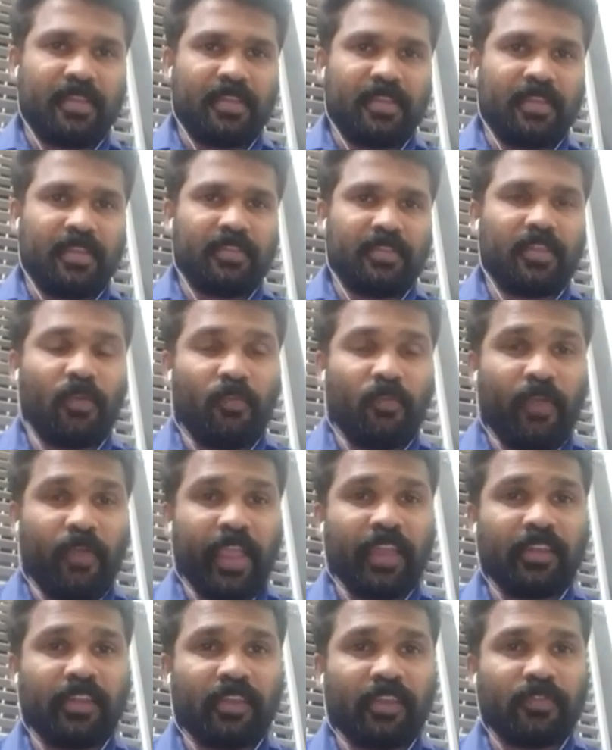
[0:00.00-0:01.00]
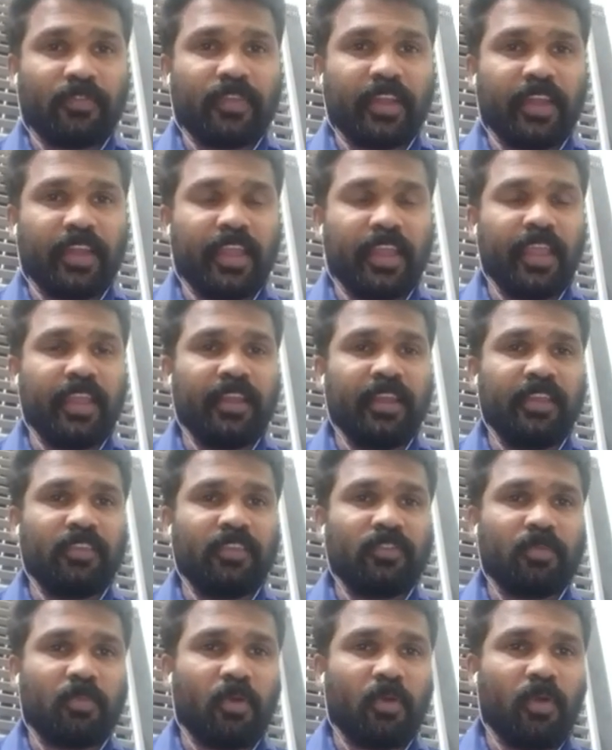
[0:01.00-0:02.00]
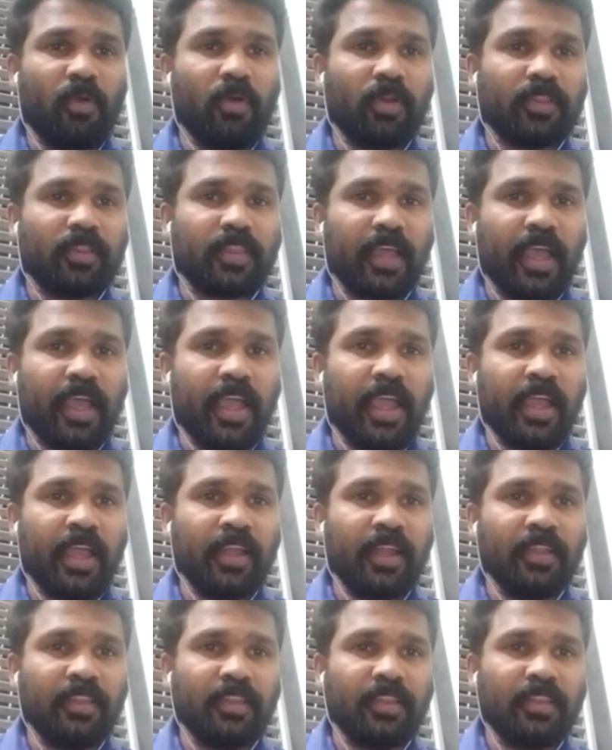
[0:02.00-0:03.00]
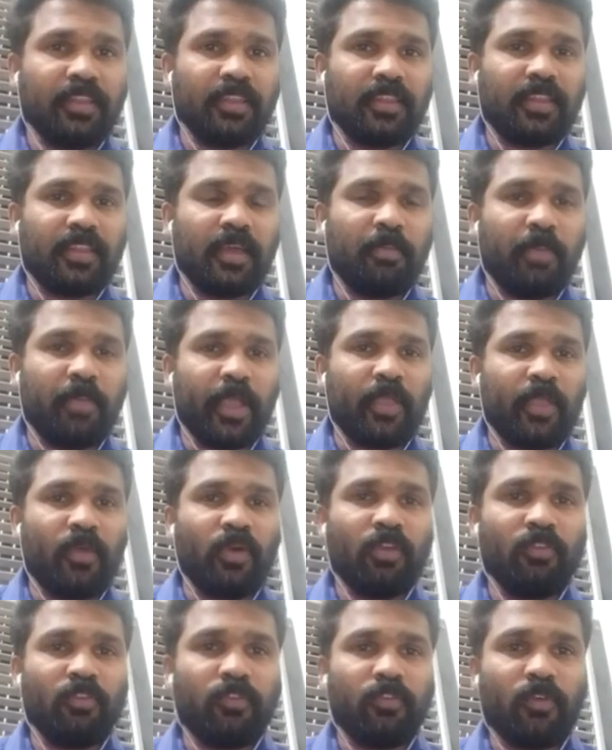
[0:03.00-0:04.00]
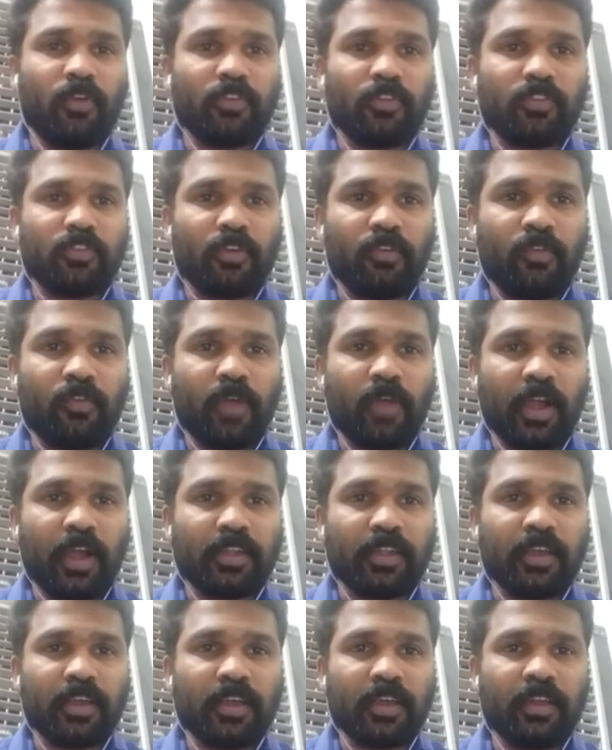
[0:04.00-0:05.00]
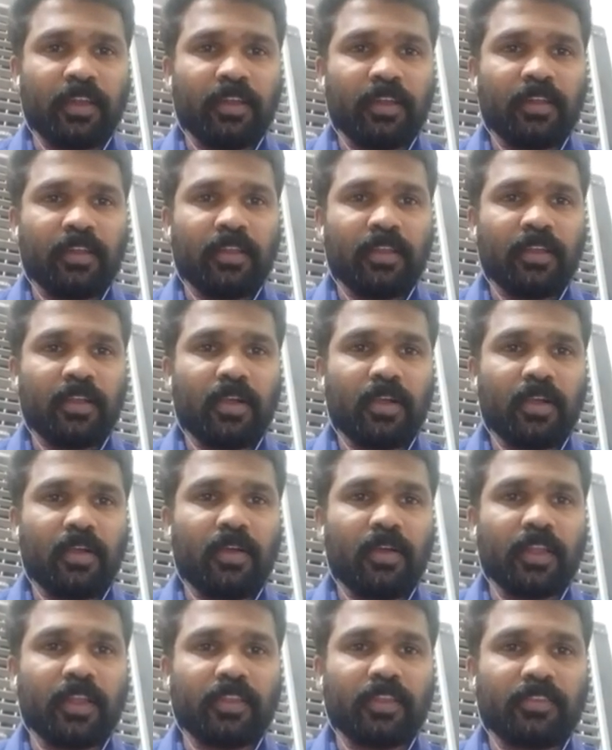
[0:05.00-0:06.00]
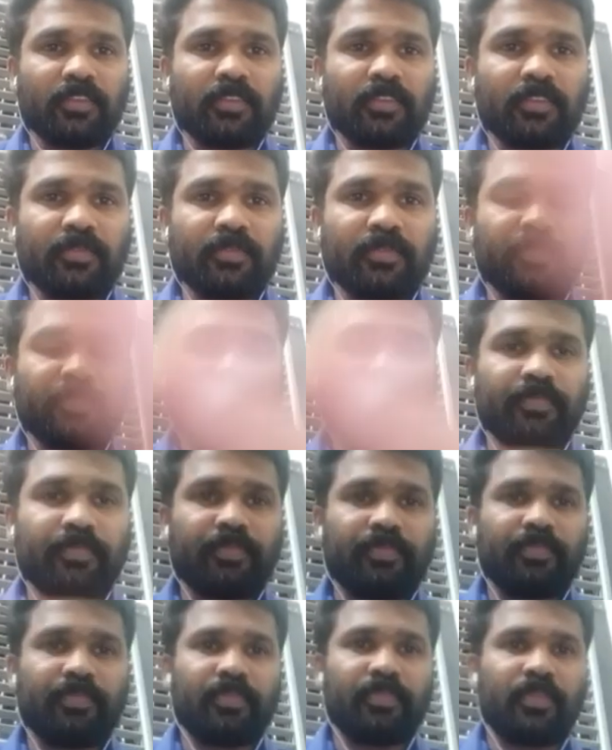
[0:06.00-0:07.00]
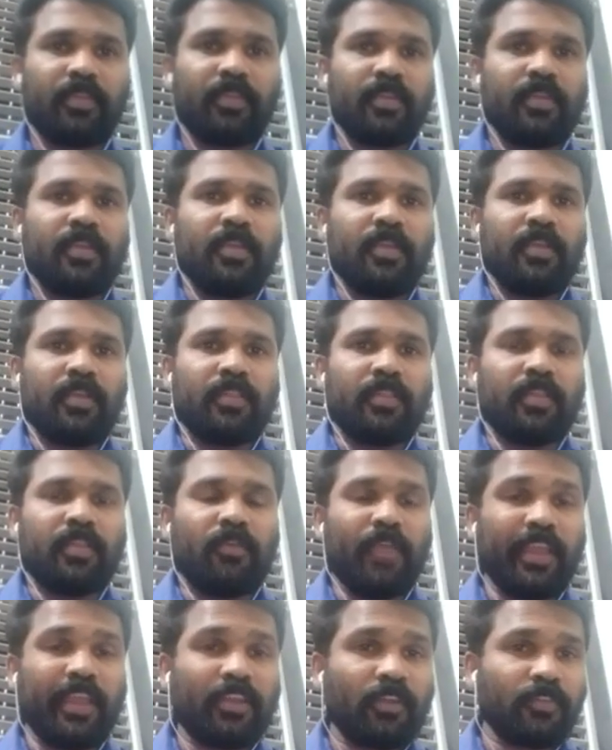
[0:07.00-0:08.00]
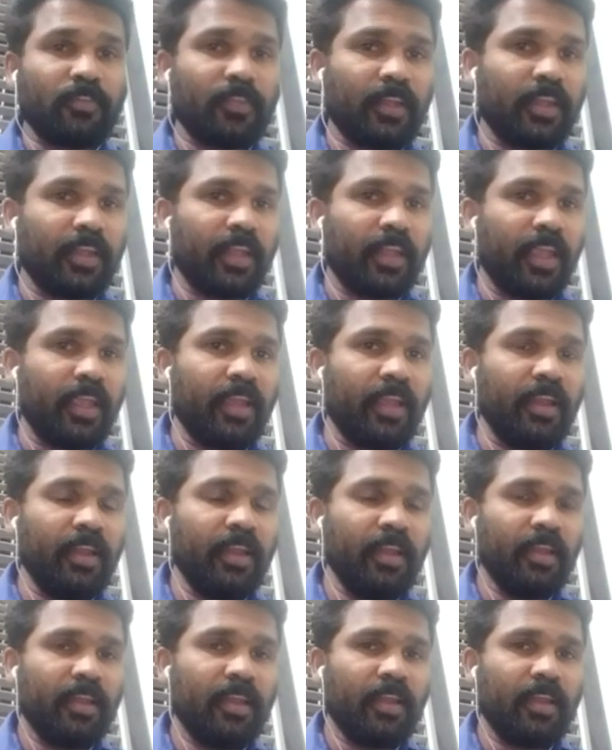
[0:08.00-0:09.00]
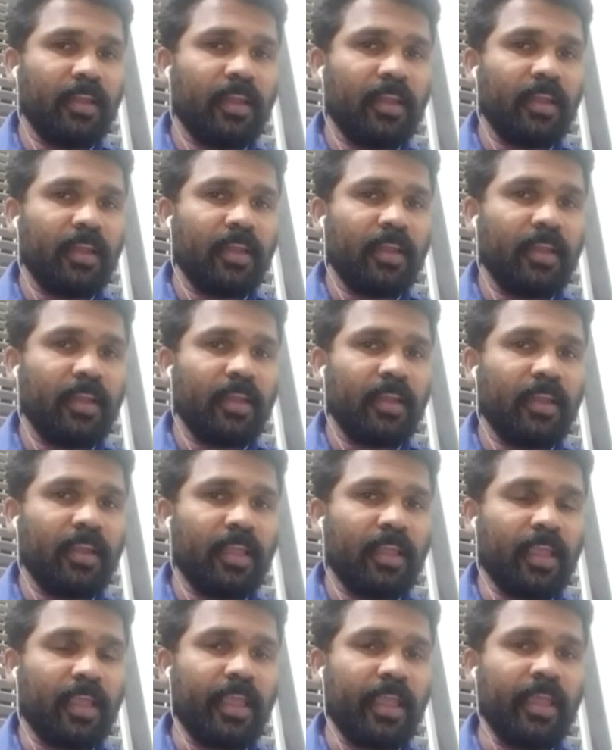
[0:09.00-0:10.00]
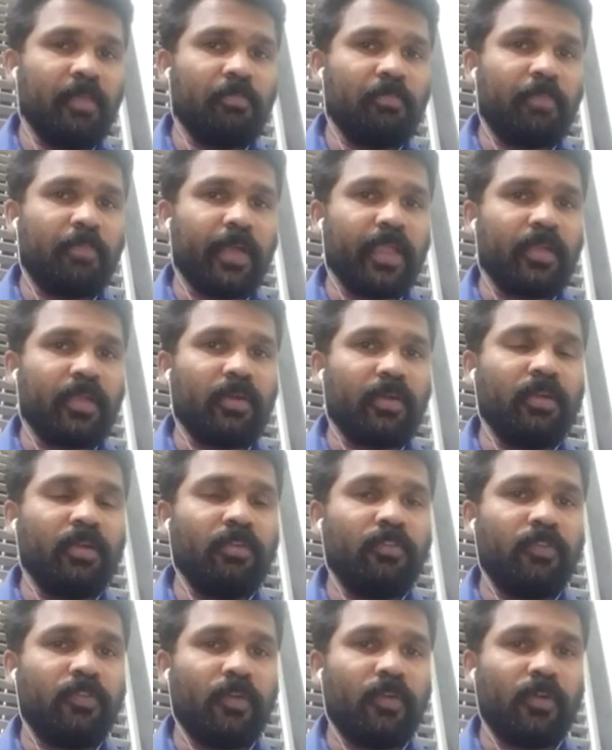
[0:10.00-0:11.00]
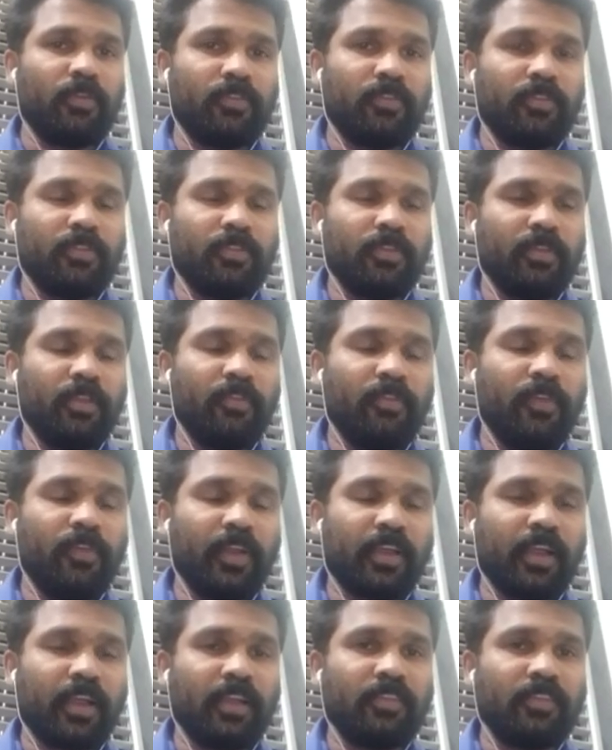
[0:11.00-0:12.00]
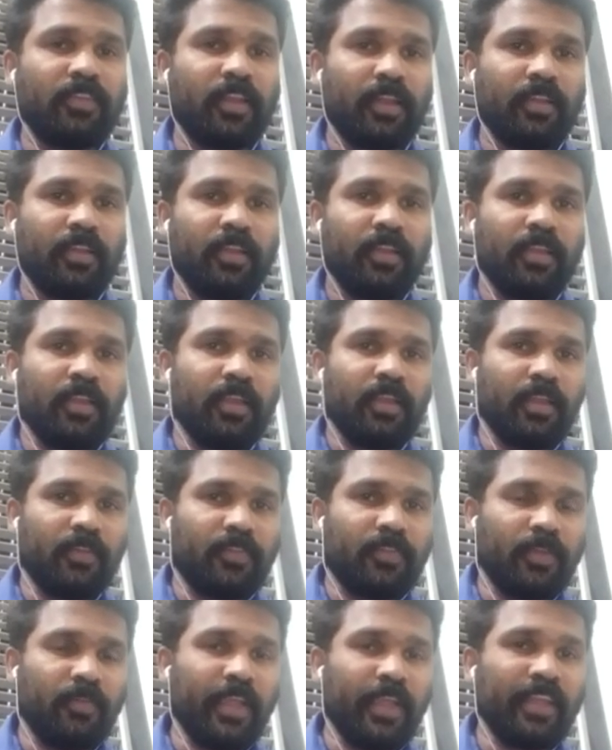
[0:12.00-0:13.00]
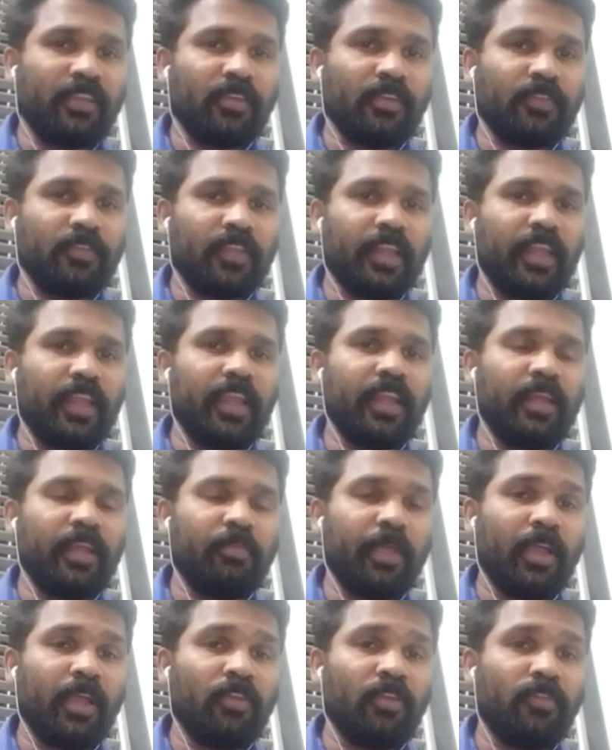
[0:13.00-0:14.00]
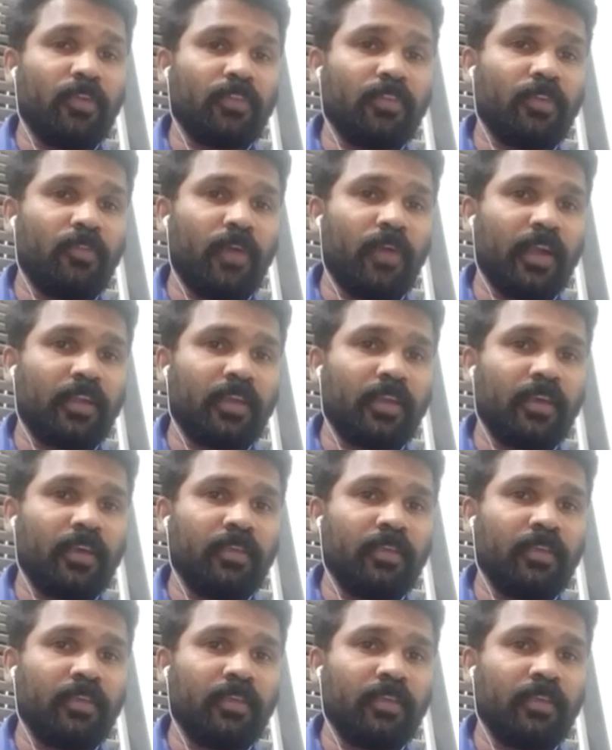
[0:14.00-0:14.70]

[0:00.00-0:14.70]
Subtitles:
The weight of the nail is more than the buoyant force of water on it. The weight of the nail and buoyant force, if you consider, if the weight of the nail and buoyant force of water,